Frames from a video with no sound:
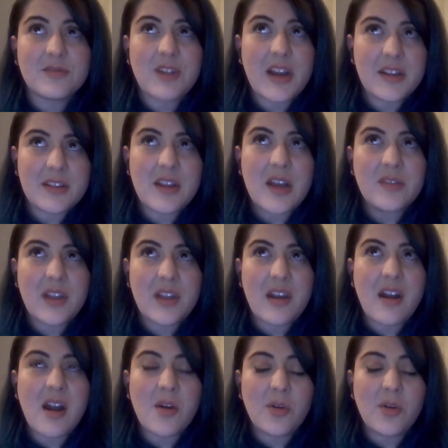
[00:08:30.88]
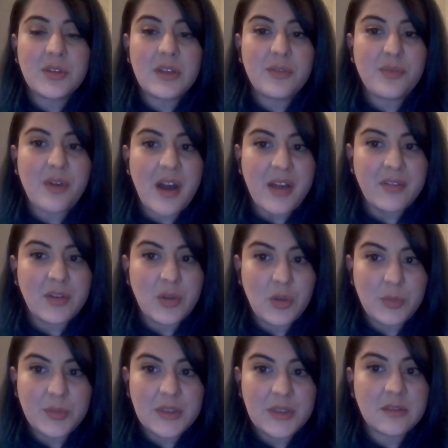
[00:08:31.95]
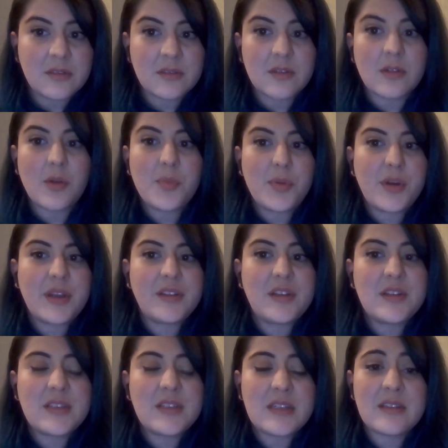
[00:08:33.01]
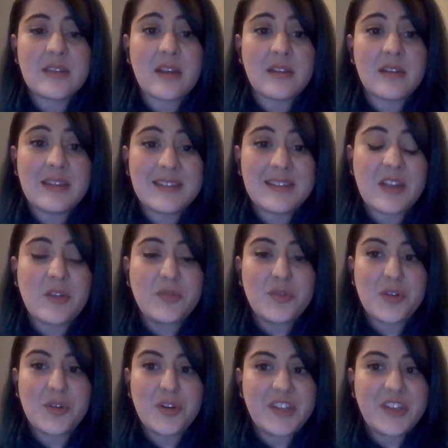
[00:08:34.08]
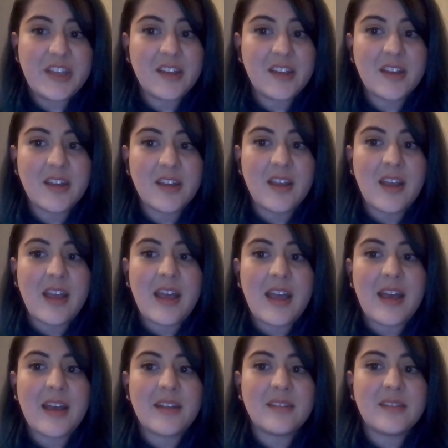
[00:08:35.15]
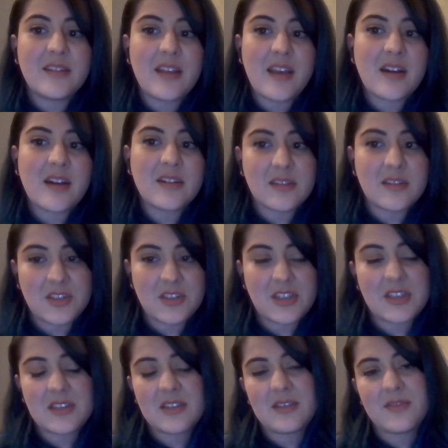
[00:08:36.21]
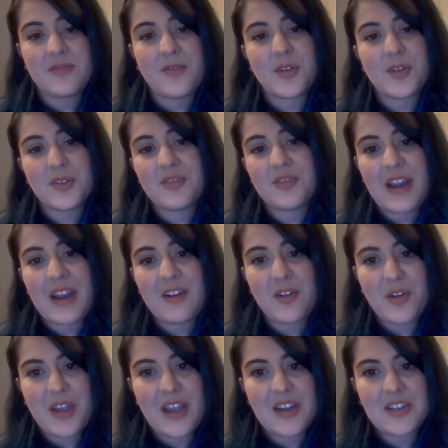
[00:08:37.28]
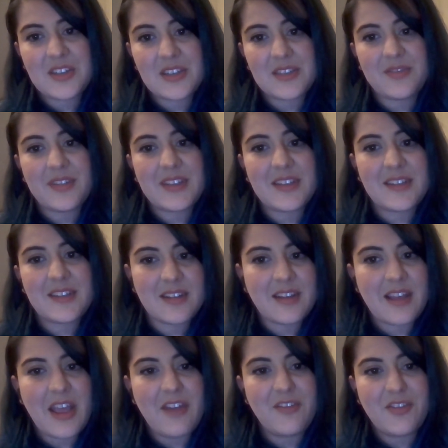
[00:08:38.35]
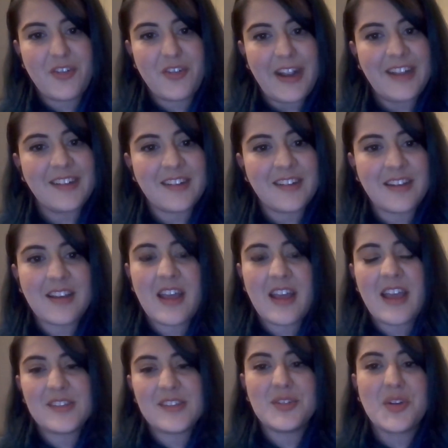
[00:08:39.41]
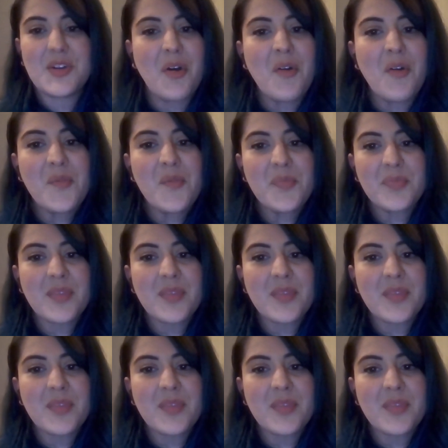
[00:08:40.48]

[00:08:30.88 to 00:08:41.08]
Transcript: Right now, there are only 5 human operators instead of 30, and they are just for the rare occasions with the heavy rain, as you know.